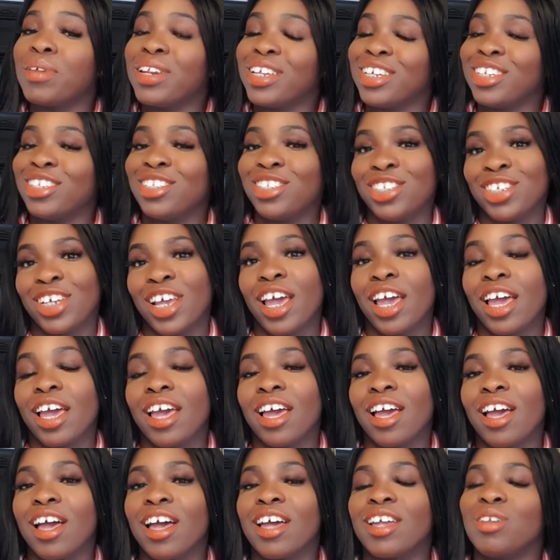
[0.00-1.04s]
please
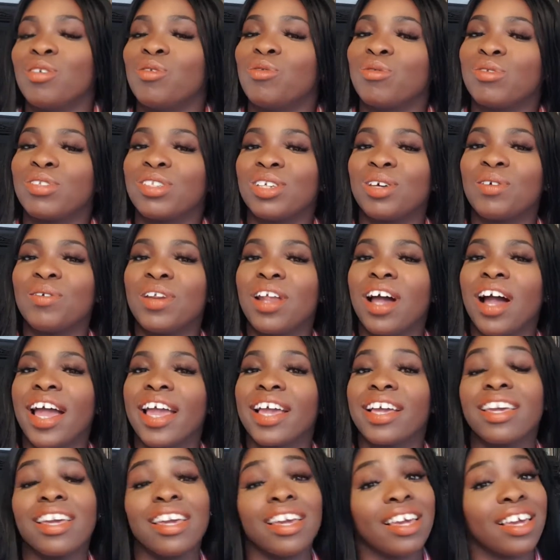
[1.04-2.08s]
share and also
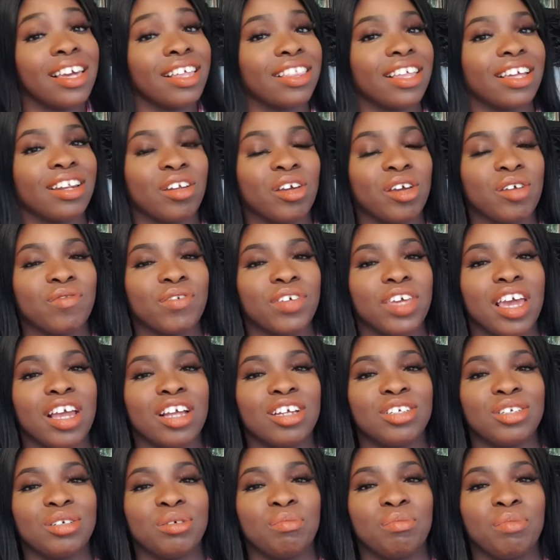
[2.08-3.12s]
like. Hit that
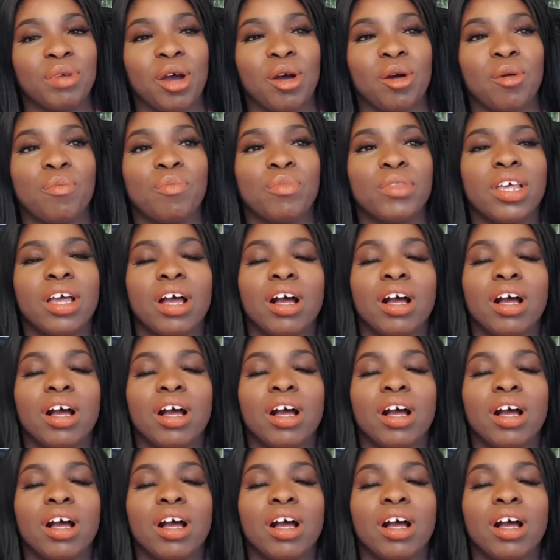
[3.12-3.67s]
notification bell.